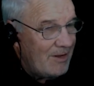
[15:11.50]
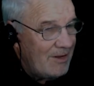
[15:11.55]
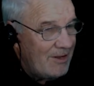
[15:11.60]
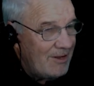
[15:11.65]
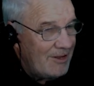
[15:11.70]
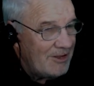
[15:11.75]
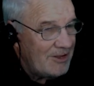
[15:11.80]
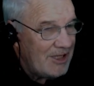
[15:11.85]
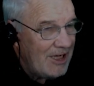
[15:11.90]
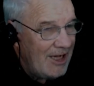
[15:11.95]

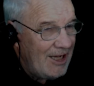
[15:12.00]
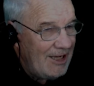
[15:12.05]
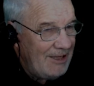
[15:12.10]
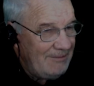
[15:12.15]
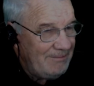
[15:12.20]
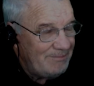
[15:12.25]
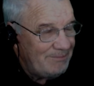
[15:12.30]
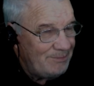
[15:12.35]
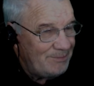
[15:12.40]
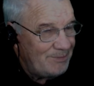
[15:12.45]
Okay,
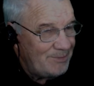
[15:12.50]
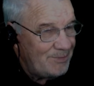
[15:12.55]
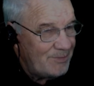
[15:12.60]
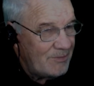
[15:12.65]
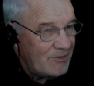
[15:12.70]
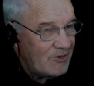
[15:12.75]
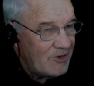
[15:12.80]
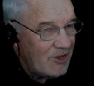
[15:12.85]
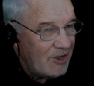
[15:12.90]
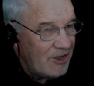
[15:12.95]

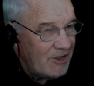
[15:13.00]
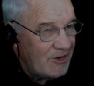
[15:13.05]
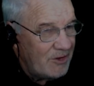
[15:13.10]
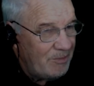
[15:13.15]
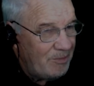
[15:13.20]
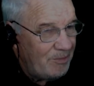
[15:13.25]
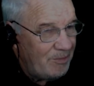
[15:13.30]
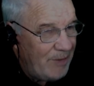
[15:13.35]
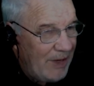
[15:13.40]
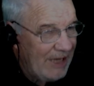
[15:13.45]
so the
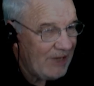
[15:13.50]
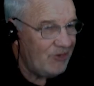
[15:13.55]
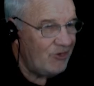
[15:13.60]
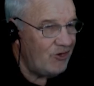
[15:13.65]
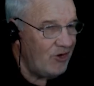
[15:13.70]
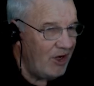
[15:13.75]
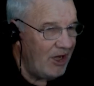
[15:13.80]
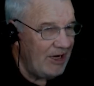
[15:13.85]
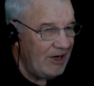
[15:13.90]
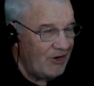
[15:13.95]
back
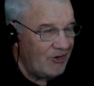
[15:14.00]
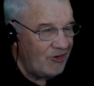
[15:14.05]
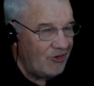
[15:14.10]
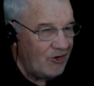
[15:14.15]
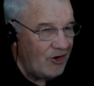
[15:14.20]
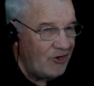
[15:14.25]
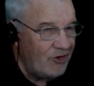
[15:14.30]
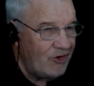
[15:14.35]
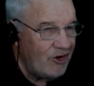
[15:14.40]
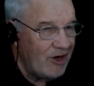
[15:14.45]
sight
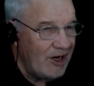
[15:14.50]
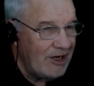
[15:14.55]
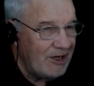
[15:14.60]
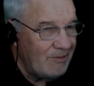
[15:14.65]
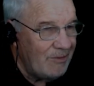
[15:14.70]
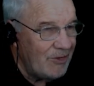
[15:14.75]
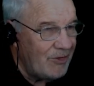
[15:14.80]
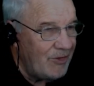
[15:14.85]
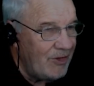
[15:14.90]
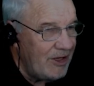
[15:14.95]
associated
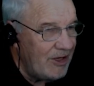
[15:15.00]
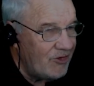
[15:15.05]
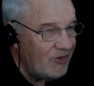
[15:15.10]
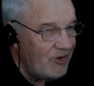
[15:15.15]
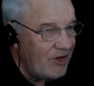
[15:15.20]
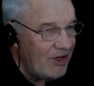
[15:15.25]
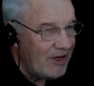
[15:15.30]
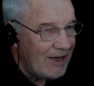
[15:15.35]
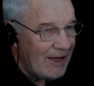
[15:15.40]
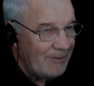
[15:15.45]
with their
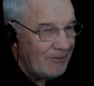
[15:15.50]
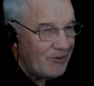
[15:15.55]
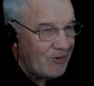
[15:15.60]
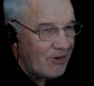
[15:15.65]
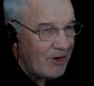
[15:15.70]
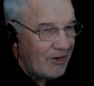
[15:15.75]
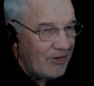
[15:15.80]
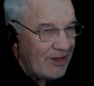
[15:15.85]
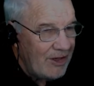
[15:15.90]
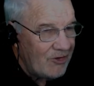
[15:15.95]
setup. So
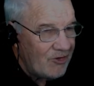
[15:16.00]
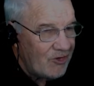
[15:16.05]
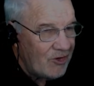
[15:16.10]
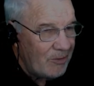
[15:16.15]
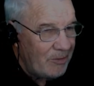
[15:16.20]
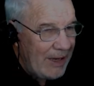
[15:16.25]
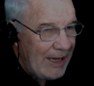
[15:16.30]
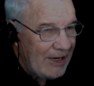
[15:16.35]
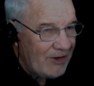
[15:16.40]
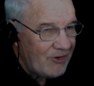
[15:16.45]
there's the
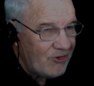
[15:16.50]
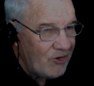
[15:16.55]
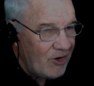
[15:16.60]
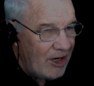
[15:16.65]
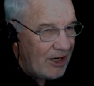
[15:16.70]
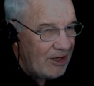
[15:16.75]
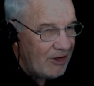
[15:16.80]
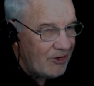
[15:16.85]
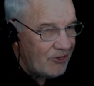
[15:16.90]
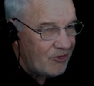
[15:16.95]
back
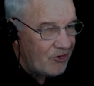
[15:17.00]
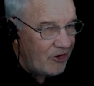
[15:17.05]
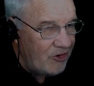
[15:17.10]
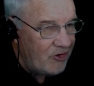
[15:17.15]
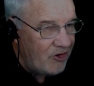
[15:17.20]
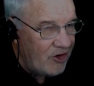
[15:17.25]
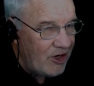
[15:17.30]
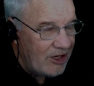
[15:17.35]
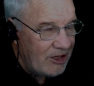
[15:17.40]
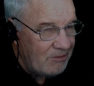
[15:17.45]
sight
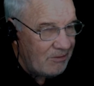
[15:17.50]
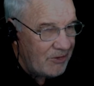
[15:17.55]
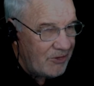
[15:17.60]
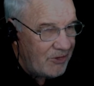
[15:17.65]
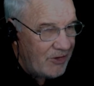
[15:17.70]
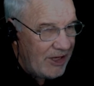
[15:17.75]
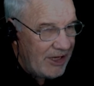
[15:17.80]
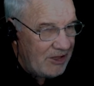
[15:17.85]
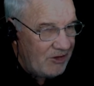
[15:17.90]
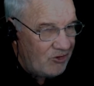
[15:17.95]
associated with
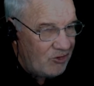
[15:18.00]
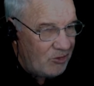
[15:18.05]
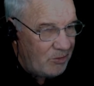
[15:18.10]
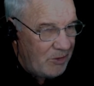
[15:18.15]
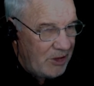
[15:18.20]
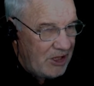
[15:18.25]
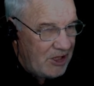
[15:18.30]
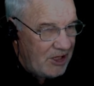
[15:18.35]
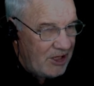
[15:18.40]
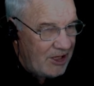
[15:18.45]
that
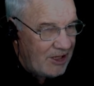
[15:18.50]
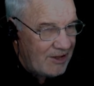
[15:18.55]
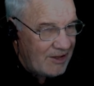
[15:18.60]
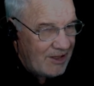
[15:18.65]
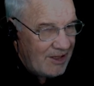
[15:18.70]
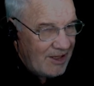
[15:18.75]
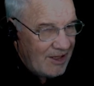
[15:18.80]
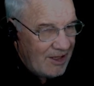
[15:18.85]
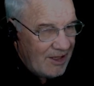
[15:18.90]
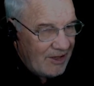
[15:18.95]
intermediate.
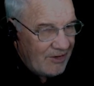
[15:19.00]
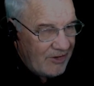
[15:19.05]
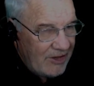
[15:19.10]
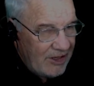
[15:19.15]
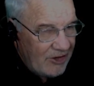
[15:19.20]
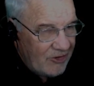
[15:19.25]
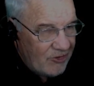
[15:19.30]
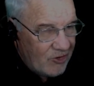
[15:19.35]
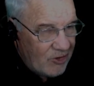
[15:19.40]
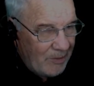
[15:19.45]

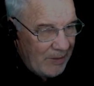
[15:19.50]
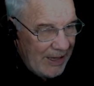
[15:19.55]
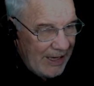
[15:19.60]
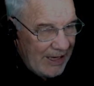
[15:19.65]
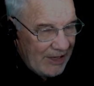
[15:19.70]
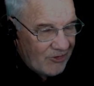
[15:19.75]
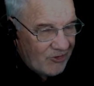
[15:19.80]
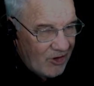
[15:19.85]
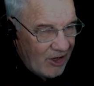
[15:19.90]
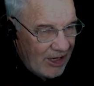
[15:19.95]
There's the
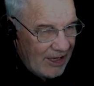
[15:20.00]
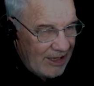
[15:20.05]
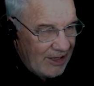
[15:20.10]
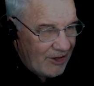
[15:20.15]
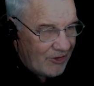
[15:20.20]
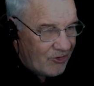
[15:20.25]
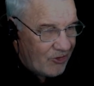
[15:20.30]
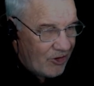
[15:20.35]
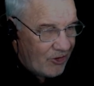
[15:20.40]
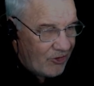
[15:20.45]
back sight
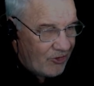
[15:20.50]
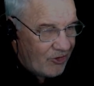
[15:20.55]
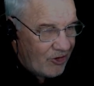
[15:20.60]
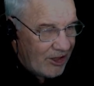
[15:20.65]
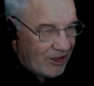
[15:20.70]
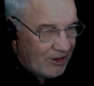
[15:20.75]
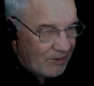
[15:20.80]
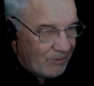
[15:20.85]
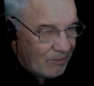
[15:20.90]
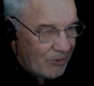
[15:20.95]

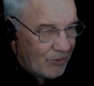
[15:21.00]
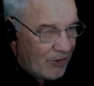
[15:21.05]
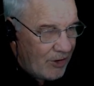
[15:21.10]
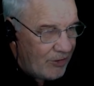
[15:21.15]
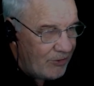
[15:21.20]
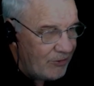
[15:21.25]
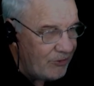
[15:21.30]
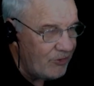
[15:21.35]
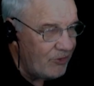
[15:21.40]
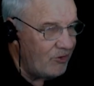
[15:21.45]
associated with
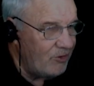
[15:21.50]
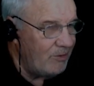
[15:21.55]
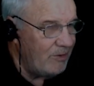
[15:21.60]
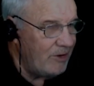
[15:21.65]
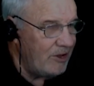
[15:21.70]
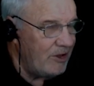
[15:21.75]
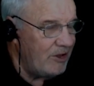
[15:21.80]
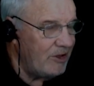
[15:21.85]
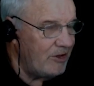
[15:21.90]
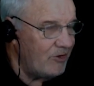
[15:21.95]
those
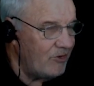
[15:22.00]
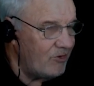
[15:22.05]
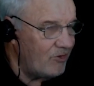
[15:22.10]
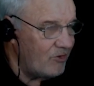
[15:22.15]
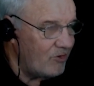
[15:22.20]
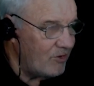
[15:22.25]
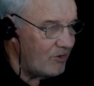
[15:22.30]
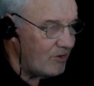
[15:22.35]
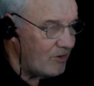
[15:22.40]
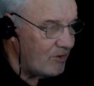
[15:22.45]

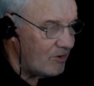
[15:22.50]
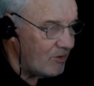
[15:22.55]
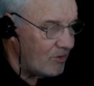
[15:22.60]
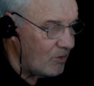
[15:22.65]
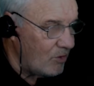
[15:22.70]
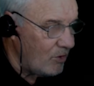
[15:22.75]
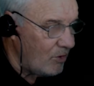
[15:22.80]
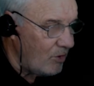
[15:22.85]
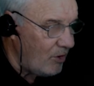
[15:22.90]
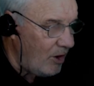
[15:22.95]
intermediates.
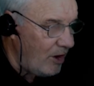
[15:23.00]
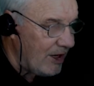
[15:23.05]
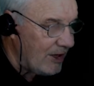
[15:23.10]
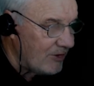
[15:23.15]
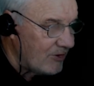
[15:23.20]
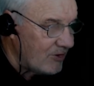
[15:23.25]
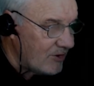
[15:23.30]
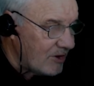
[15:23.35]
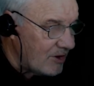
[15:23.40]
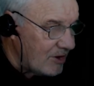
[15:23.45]
All
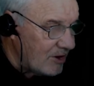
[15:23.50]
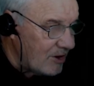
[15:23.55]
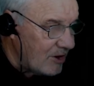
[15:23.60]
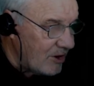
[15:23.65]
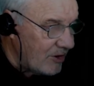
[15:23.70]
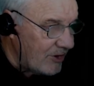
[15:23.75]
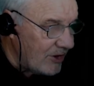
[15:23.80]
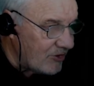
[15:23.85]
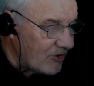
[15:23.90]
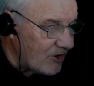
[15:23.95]
right.
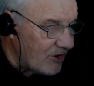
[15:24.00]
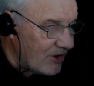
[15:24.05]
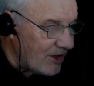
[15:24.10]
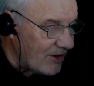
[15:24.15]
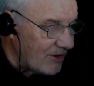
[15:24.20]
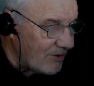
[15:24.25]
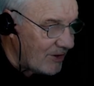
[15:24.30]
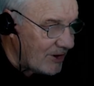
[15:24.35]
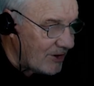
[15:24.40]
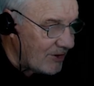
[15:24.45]
Oh, there's
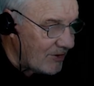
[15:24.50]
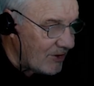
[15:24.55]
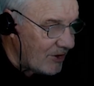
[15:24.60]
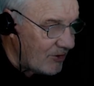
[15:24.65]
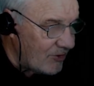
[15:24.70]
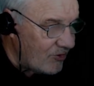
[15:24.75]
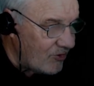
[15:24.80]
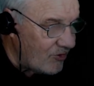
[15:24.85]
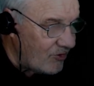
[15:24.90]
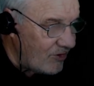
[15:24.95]
another one of
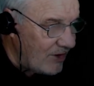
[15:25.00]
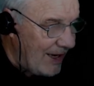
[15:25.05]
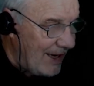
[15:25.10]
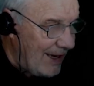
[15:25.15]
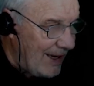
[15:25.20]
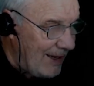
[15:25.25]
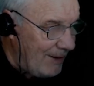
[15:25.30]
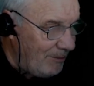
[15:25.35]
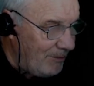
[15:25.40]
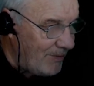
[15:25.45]
those
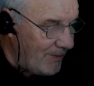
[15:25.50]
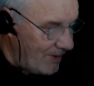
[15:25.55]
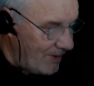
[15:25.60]
damn